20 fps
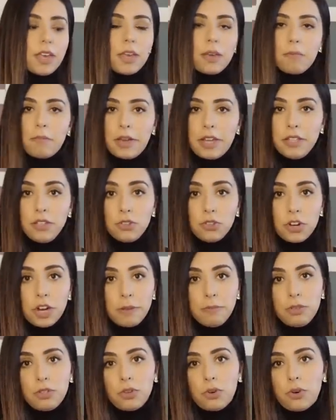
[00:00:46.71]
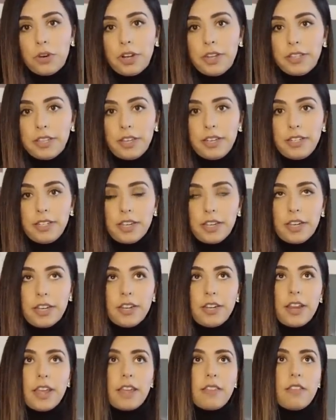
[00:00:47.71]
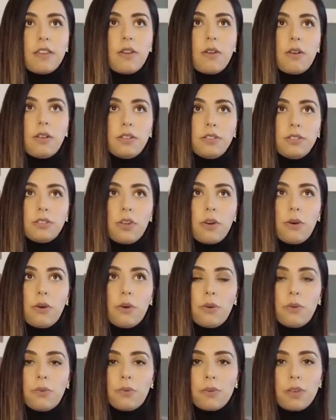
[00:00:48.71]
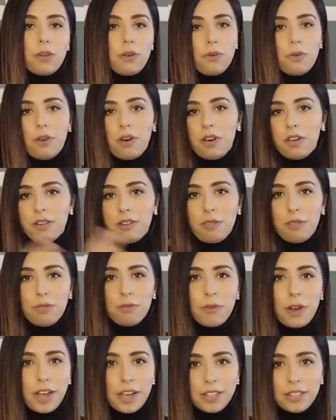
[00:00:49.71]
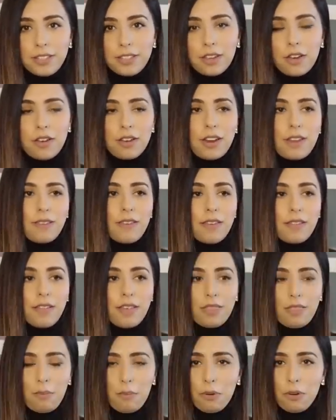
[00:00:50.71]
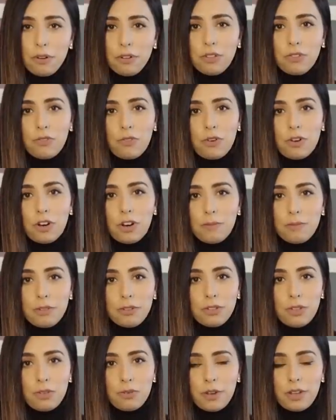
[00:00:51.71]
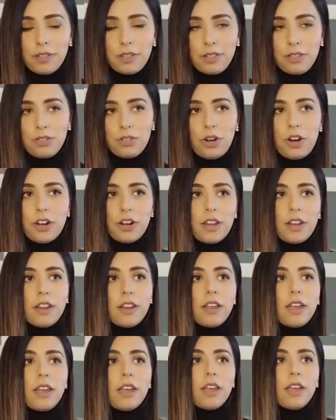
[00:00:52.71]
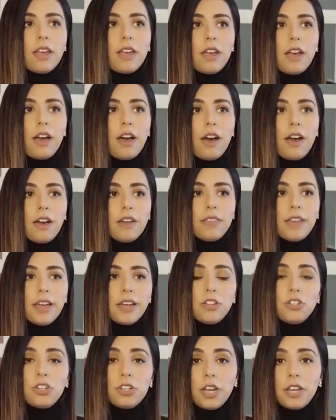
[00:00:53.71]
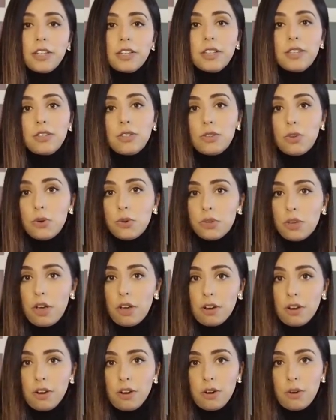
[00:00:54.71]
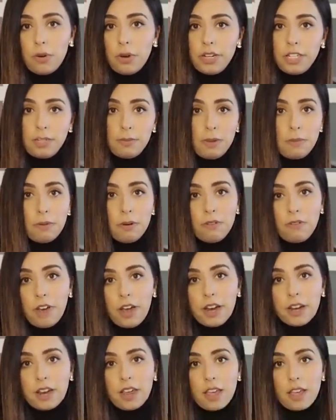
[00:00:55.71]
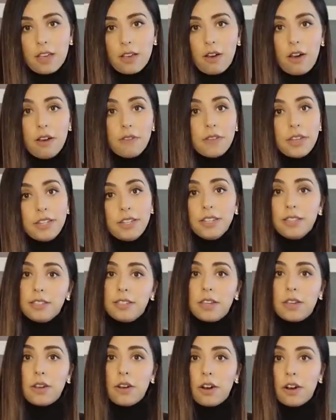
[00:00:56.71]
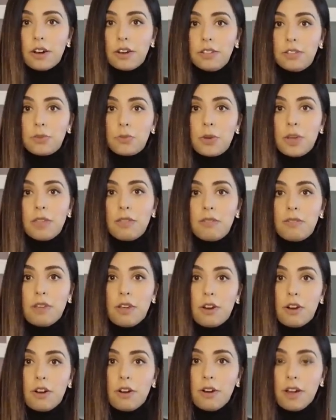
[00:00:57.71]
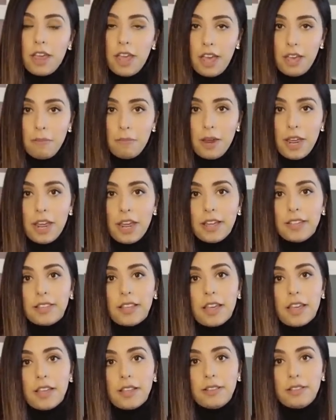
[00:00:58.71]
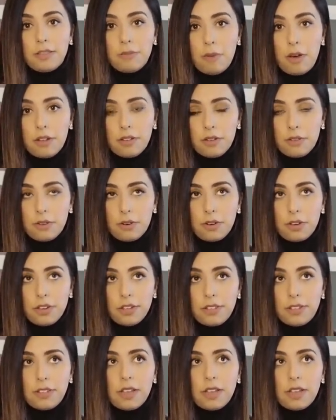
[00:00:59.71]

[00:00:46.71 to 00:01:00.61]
my Instagram stories I did, and then also, you know, on threads on, I think, like the Purse Forum, there's a thread that started, that Chanel is no longer going to be providing authenticity cards with their handbags and small leather goods.